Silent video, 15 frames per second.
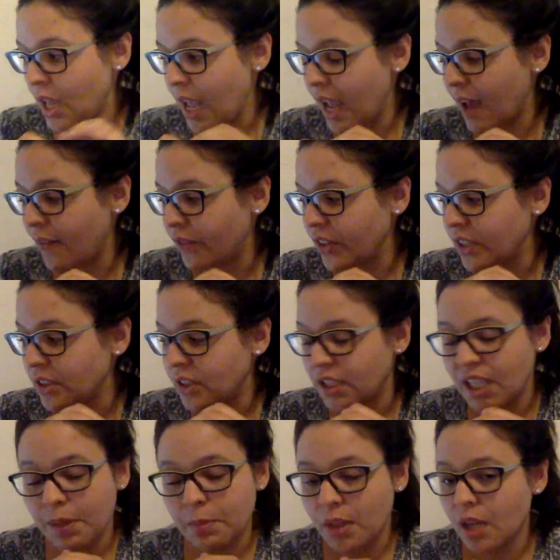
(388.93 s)
And
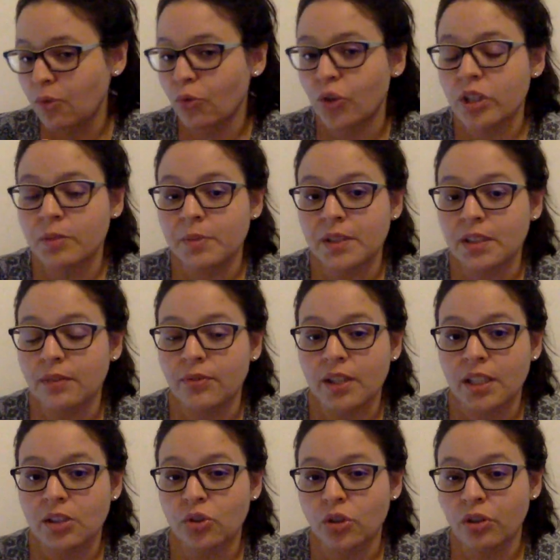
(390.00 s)
same thing for a specific
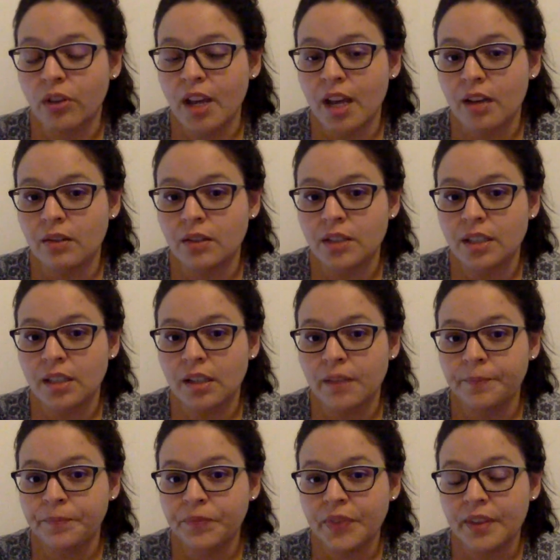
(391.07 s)
internal energy.
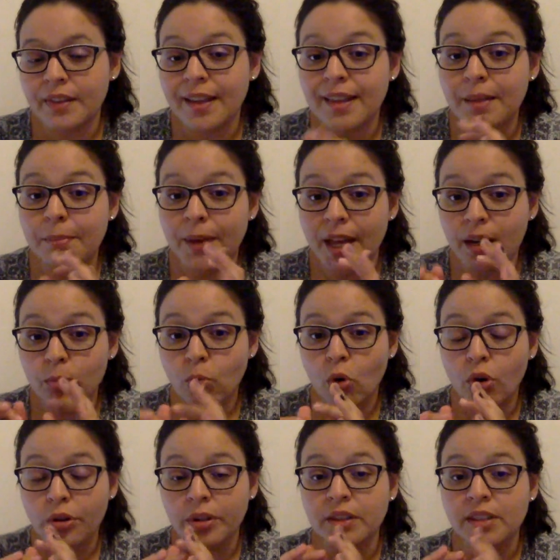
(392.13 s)
They depend
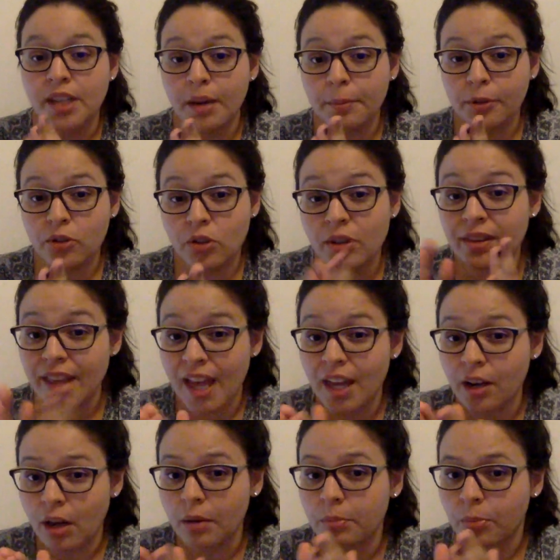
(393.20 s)
more on temperature
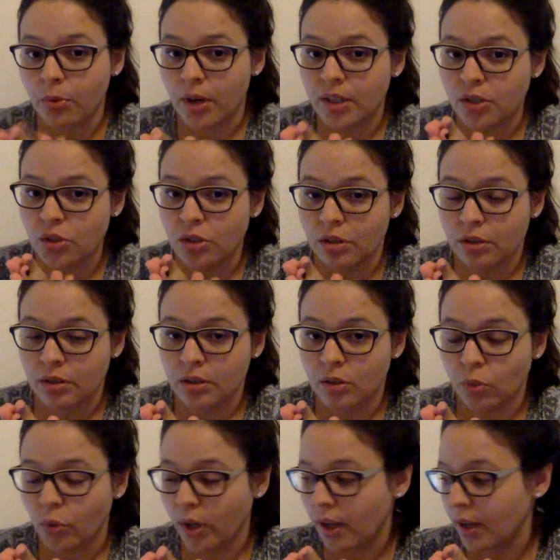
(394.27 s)
than on pressure,
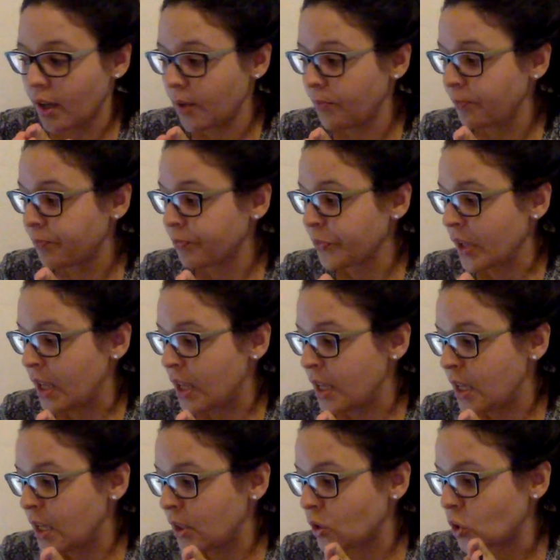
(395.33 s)
okay?
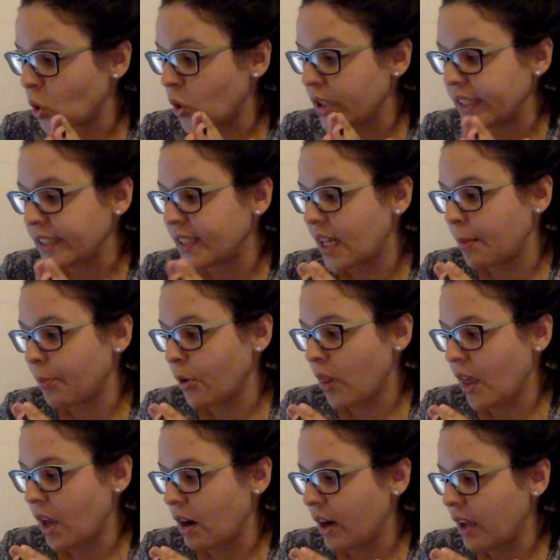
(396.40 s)
So an example
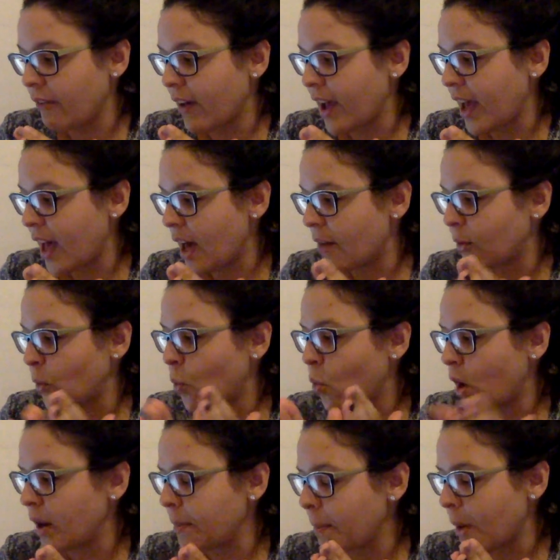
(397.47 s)
there, if I have
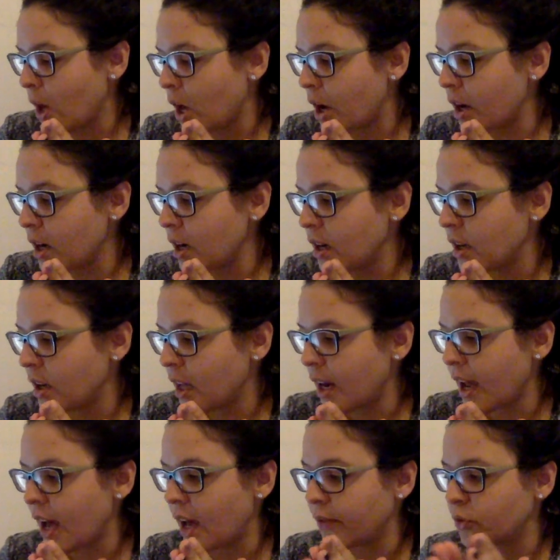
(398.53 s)
1 bar and
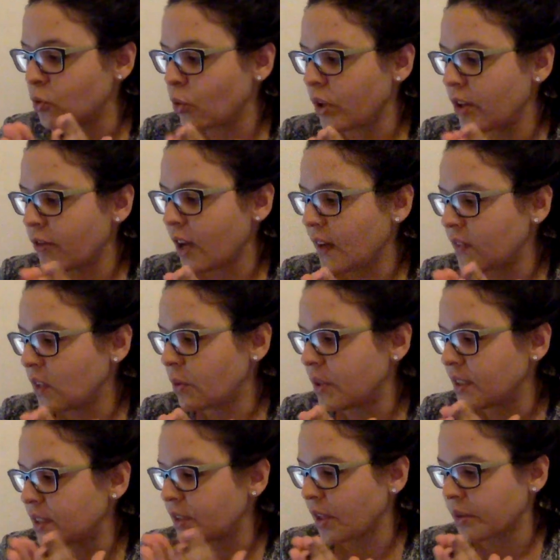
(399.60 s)
I have 25
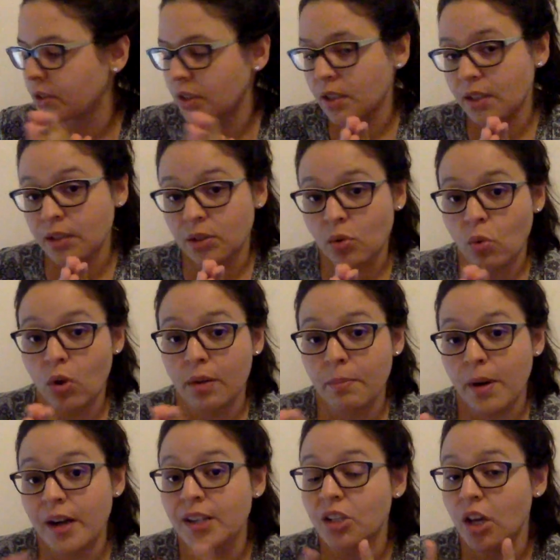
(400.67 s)
degrees Celsius, so 1
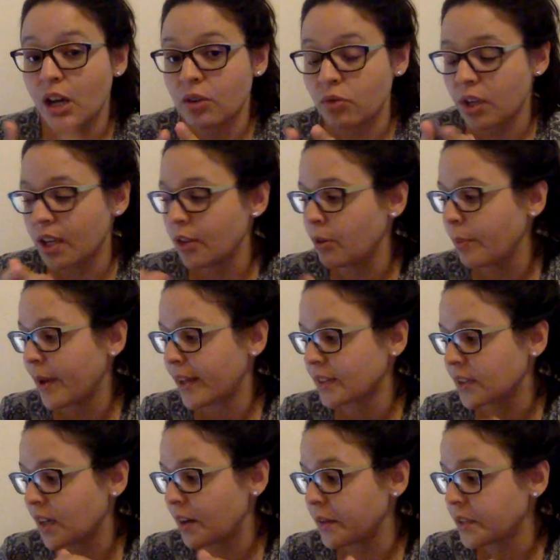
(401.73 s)
bar is 100
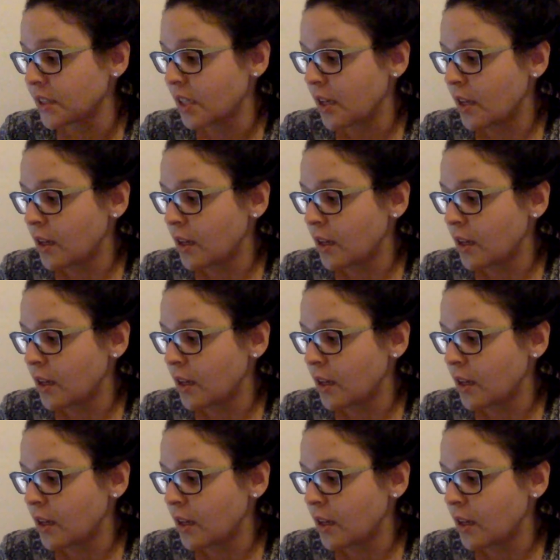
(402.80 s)
kilopascals,